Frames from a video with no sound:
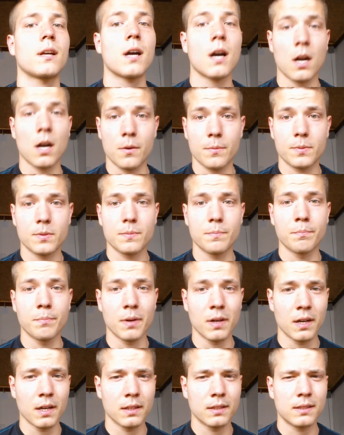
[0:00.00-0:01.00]
carbs,
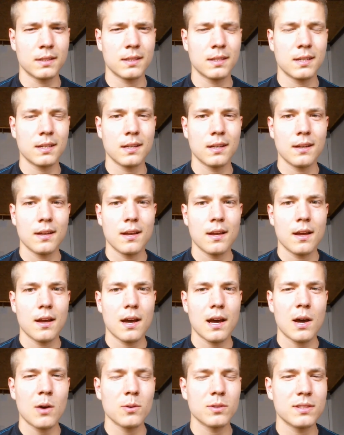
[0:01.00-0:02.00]
but
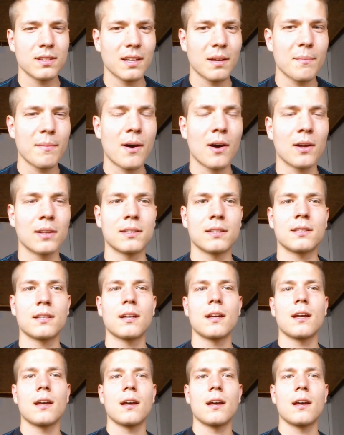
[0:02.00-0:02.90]
I was thinking about,